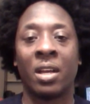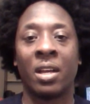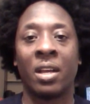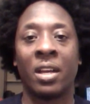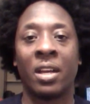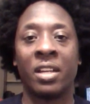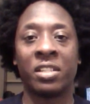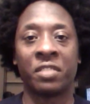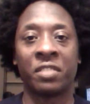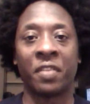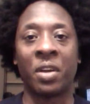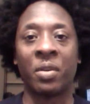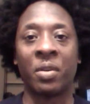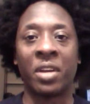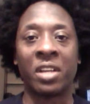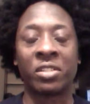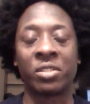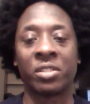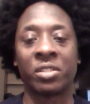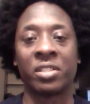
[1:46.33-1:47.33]
It is very
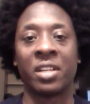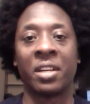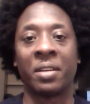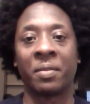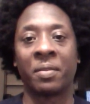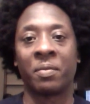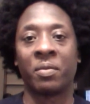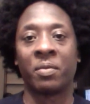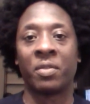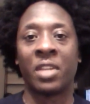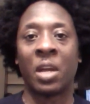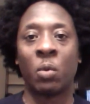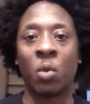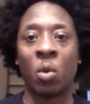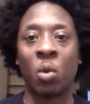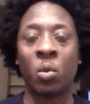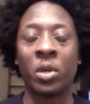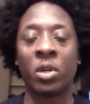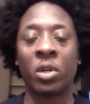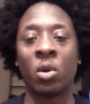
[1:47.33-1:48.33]
interesting that
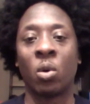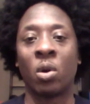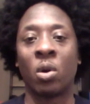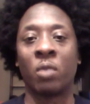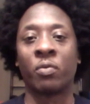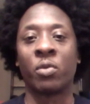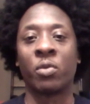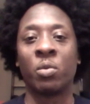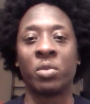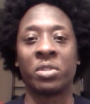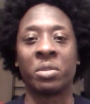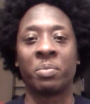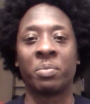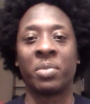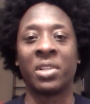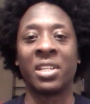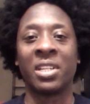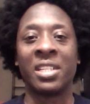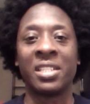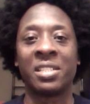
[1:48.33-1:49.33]
what we're going through with the
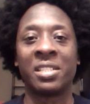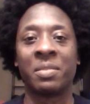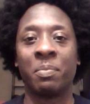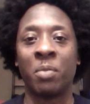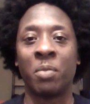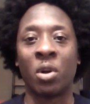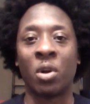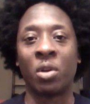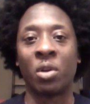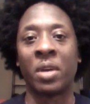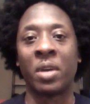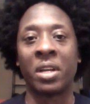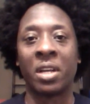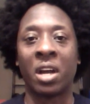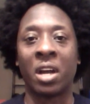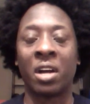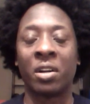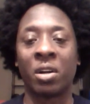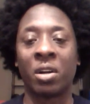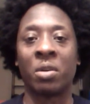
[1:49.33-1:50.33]
police murdering
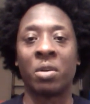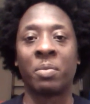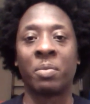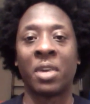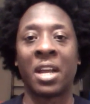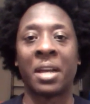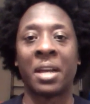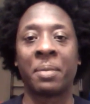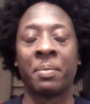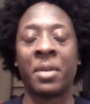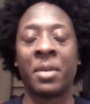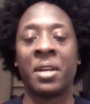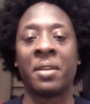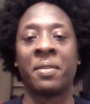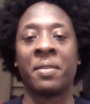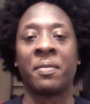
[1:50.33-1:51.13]
unarmed black men,